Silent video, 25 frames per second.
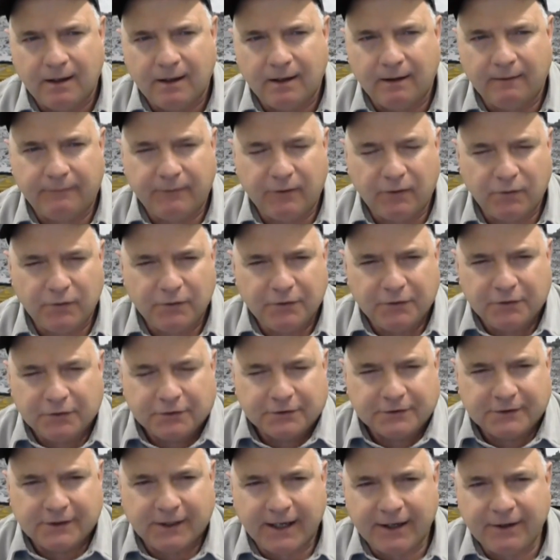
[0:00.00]
A few
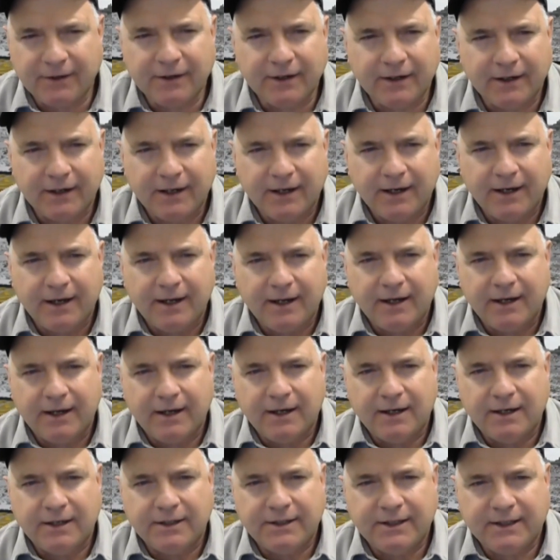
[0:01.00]
years later,
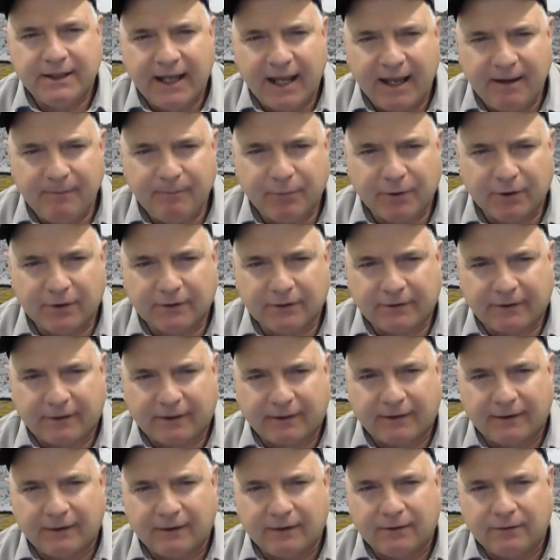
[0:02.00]
she gave
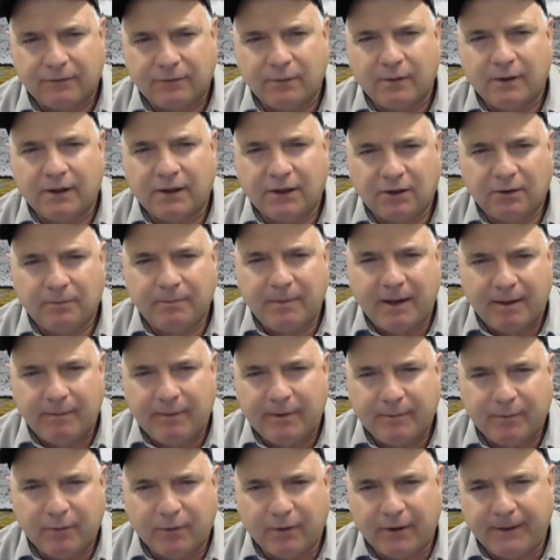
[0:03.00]
birth to a little
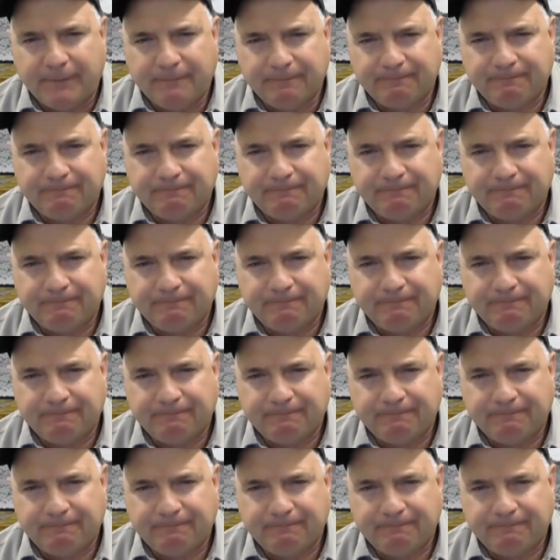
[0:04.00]
baby boy.